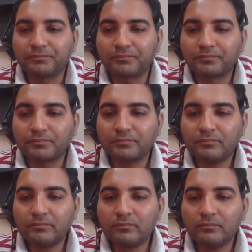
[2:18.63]

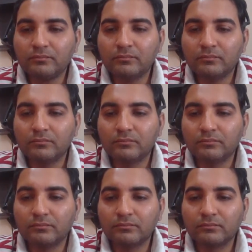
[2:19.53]

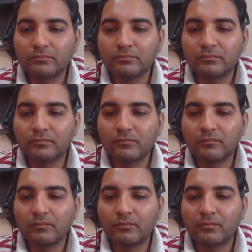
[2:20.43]

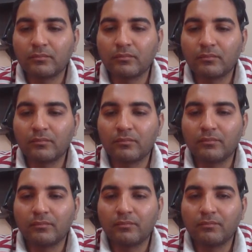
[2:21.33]

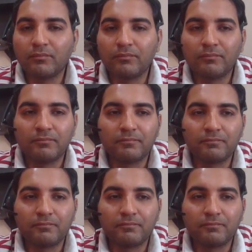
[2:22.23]
Nobody speaks.